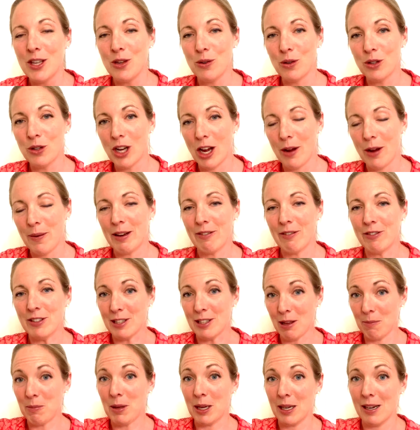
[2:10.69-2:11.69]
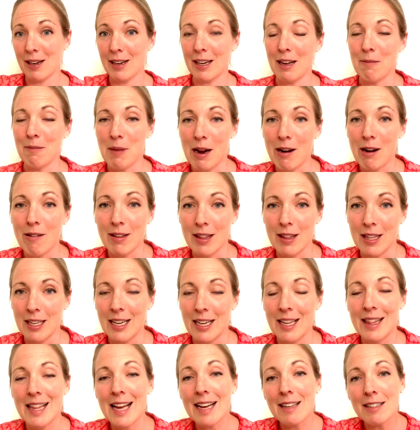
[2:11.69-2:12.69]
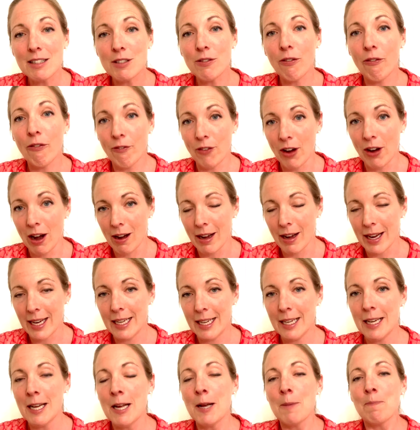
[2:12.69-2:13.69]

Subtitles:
going for something like a marathon, and that's fine.